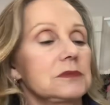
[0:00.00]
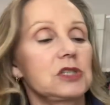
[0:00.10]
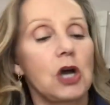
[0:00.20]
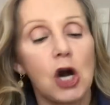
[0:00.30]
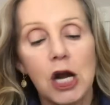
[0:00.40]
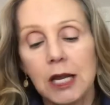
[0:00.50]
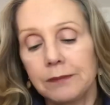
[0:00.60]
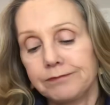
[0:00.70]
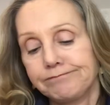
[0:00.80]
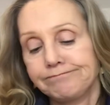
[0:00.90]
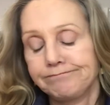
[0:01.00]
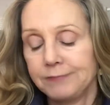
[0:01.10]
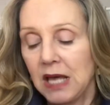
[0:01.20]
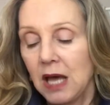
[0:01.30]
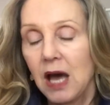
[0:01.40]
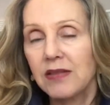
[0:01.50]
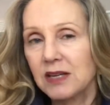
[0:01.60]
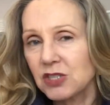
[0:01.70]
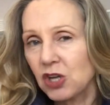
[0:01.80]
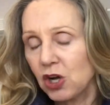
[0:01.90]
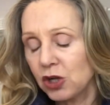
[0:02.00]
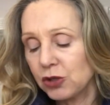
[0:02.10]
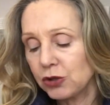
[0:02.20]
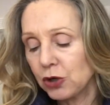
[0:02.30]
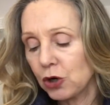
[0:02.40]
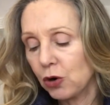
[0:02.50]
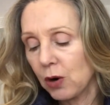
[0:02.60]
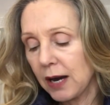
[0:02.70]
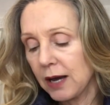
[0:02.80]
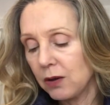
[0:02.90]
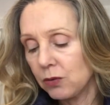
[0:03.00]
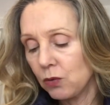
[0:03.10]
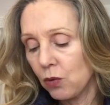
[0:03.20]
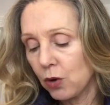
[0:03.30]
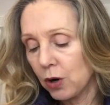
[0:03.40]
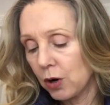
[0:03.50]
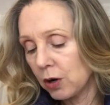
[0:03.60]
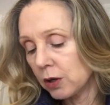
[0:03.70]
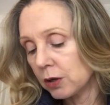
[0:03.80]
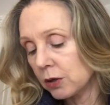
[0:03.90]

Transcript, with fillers: sorry, I think it's called Her Crown or